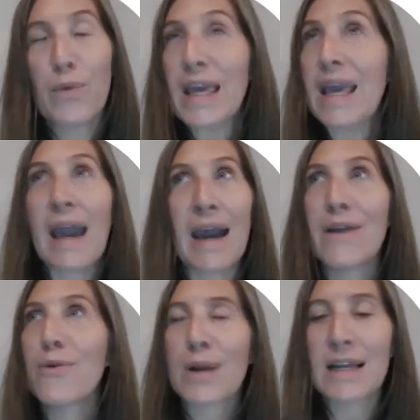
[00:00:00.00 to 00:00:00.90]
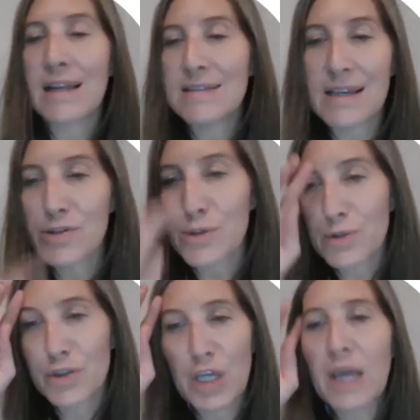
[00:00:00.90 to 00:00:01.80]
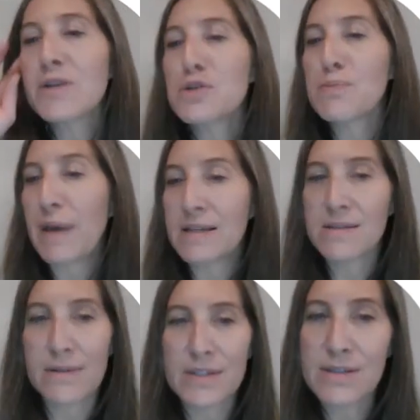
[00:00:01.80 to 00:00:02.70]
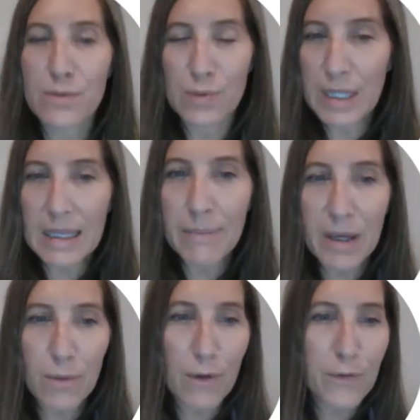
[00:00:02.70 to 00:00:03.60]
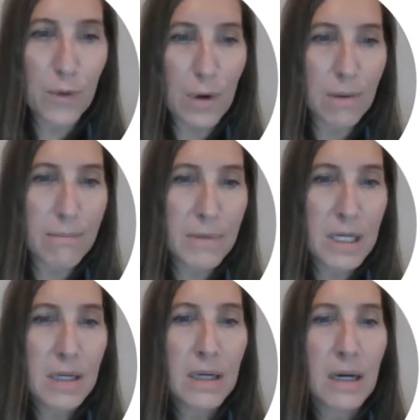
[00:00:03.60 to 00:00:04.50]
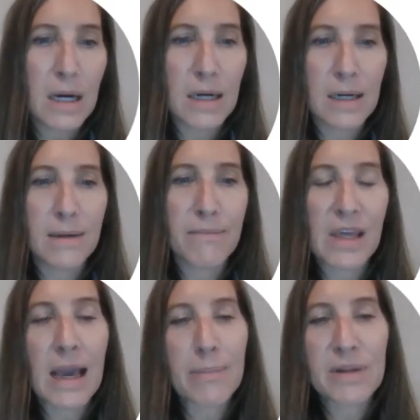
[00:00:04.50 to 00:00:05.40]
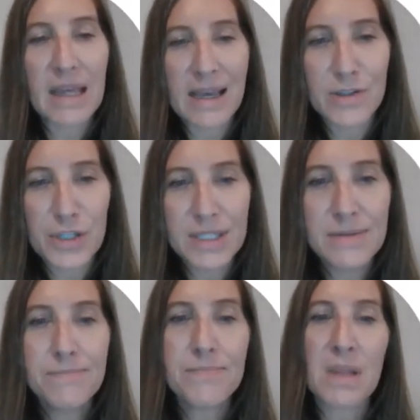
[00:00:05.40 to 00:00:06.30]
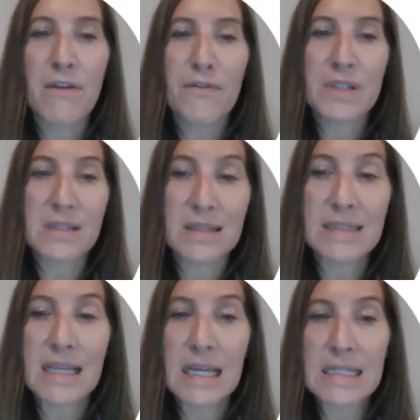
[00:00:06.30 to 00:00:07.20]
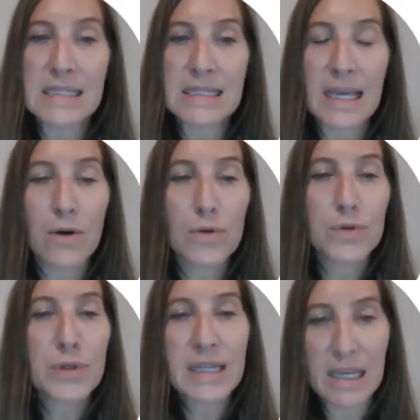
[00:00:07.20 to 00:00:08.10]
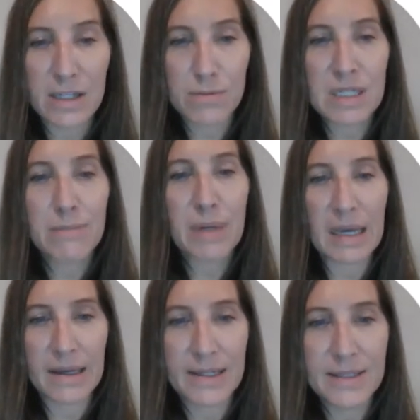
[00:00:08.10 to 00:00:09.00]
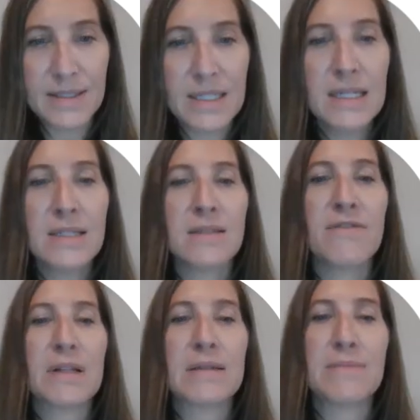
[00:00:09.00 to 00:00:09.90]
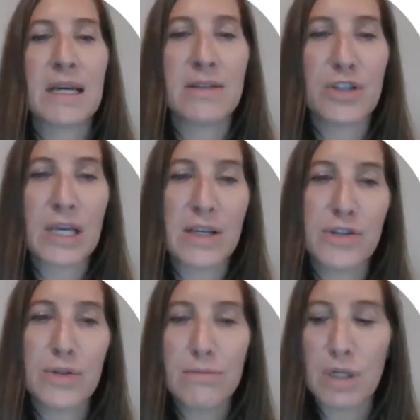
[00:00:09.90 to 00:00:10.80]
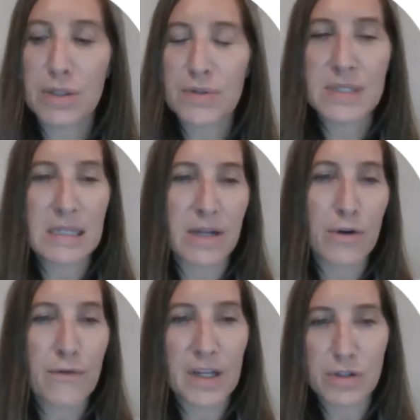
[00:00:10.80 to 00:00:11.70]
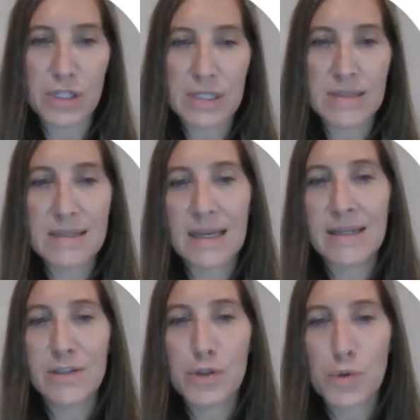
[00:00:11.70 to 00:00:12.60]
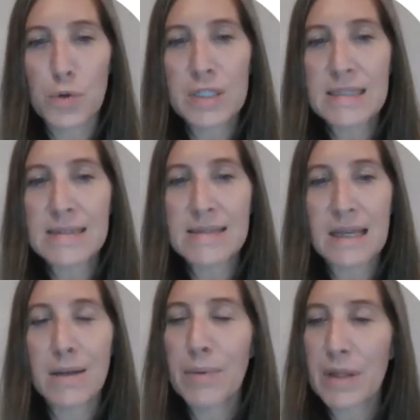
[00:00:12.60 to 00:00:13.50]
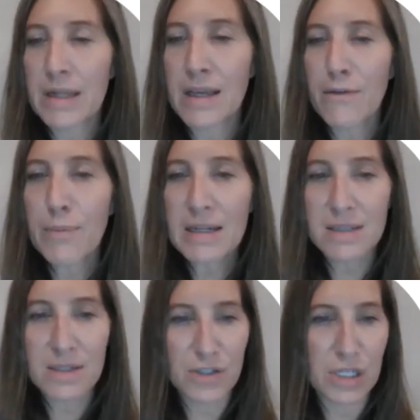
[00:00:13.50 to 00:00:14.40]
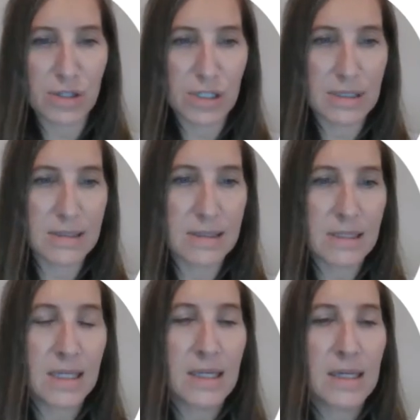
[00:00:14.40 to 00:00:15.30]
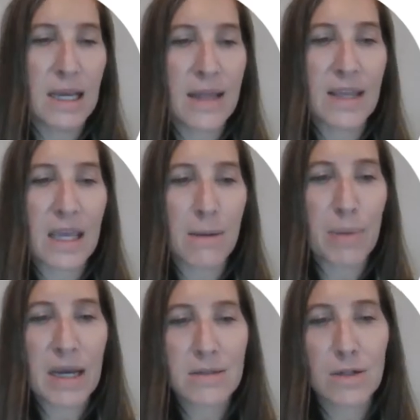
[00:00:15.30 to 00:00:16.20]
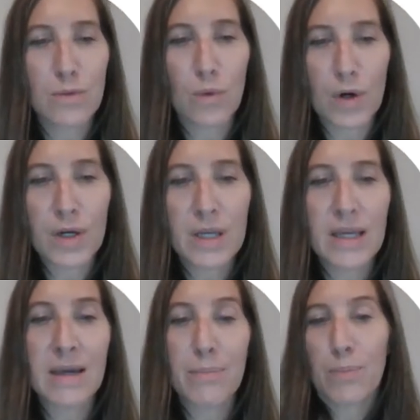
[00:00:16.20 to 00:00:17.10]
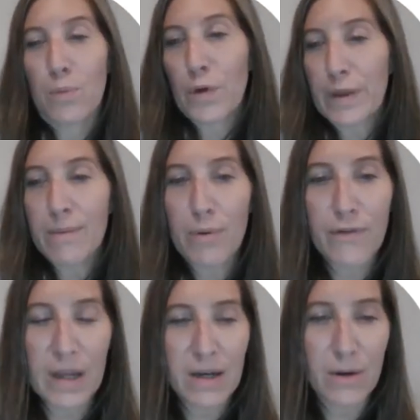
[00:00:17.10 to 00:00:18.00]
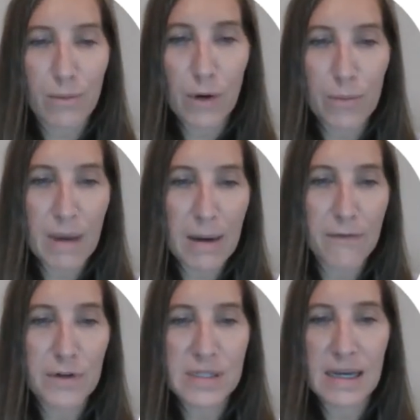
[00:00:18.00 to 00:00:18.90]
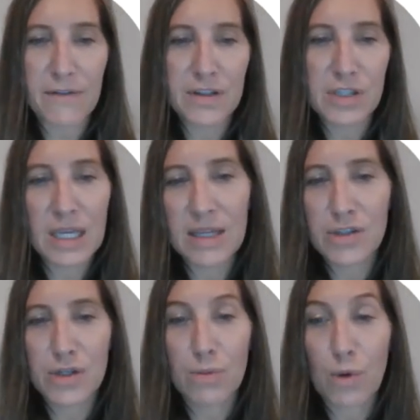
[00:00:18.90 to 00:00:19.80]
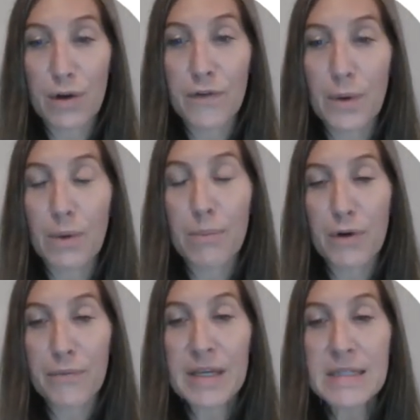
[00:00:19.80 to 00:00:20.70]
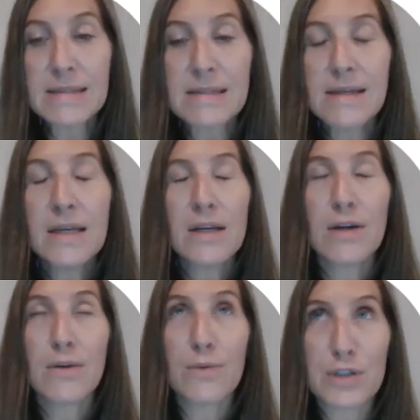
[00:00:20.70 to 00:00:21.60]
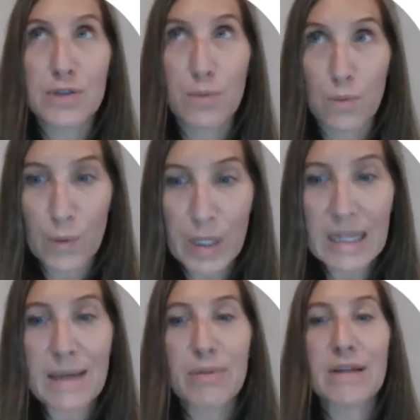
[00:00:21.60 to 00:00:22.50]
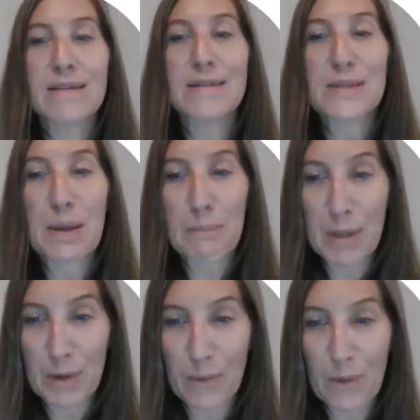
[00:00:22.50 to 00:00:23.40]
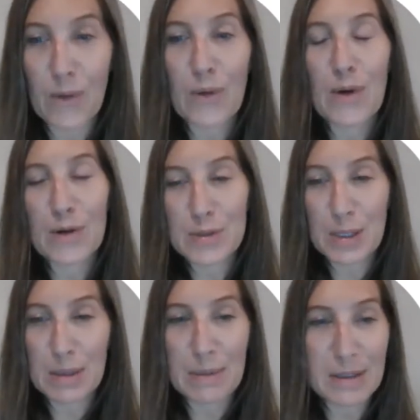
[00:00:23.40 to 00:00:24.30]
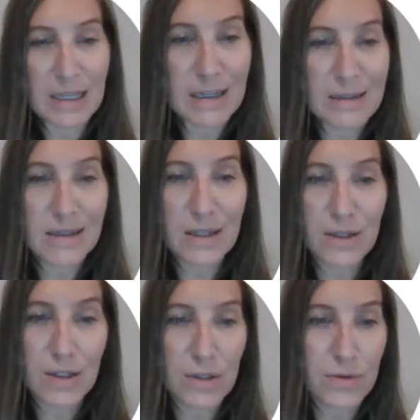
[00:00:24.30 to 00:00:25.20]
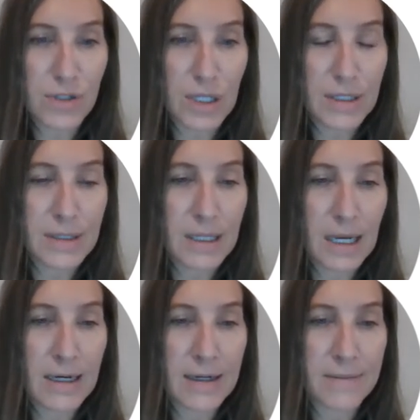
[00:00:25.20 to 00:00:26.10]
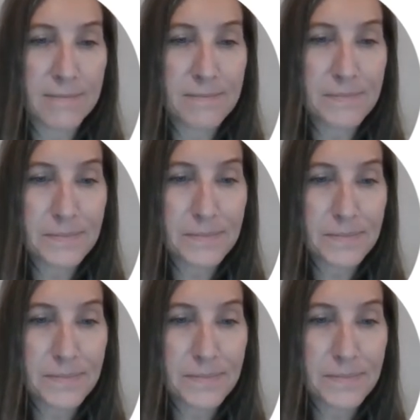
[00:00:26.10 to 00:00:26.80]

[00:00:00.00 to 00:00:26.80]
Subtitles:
we had organizational change based on this really big reform. The application, it facilitated stakeholder engagement and buy-in, developed educational models and interventions, and ensured sustainability of practice changes. And the impact on work, it really provided a roadmap for staff education and workflow improvements, which really plays a big role. I'll talk about that at the conclusion. And